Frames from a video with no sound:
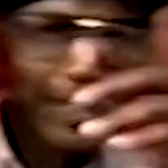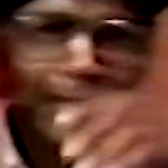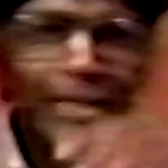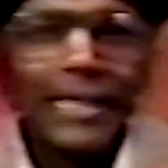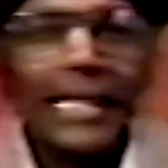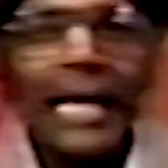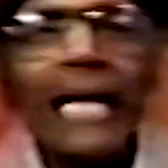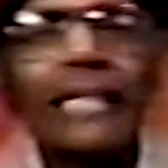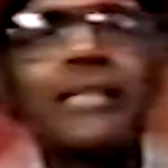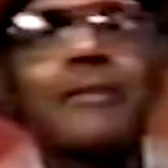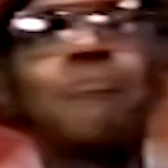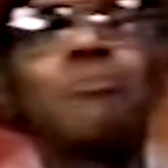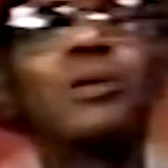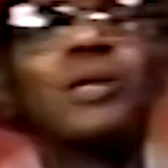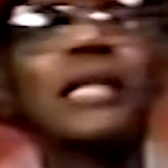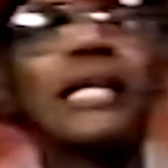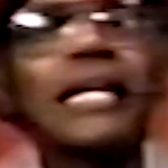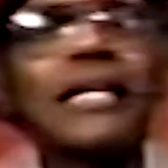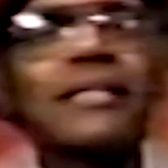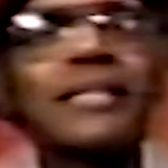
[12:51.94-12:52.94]
got the
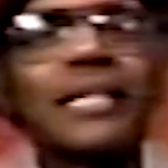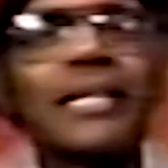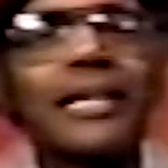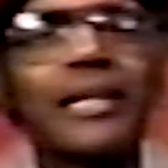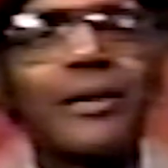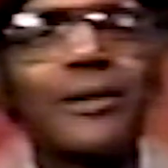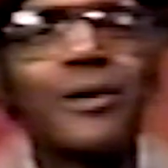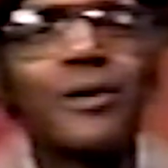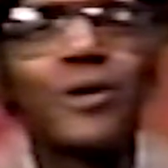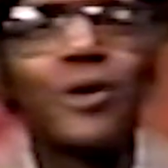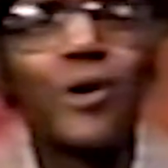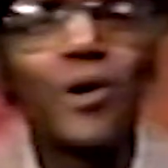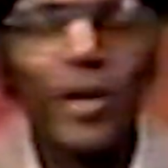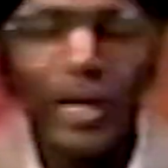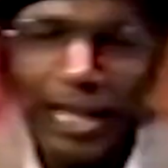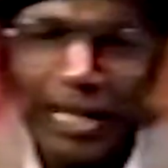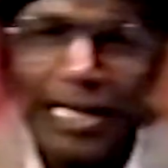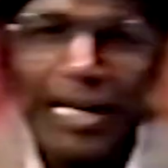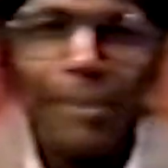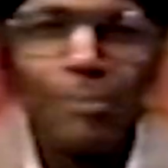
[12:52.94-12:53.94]
police in Illinois
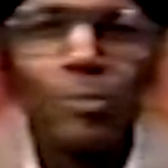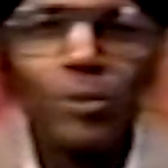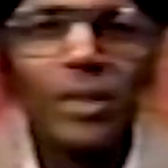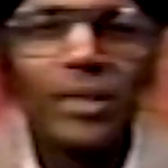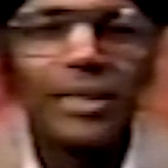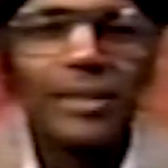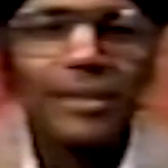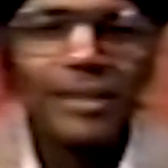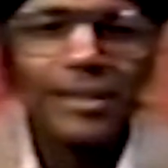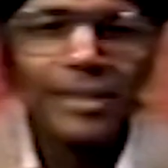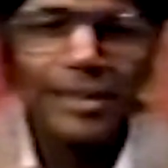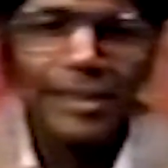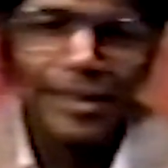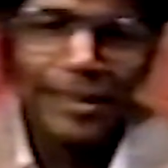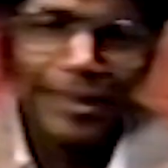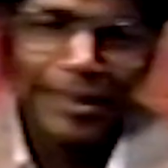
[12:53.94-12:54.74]
to come with us,